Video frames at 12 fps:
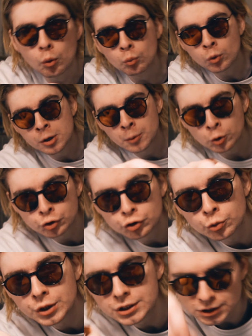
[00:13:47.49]
What I'm going to
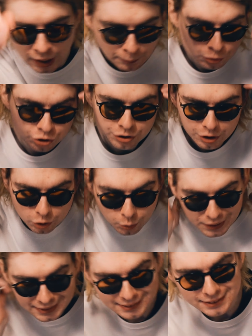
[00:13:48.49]
do is I'm just going to
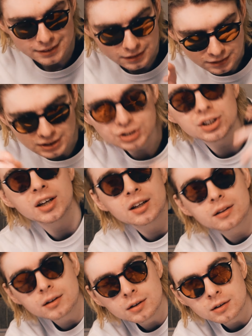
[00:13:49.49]
quickly
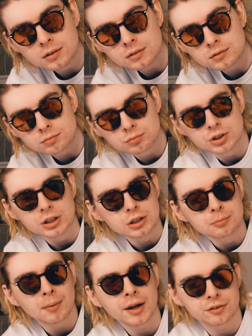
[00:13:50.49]
disconnect
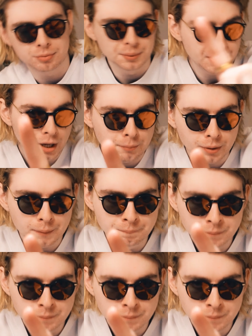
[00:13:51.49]
the mic from the camera,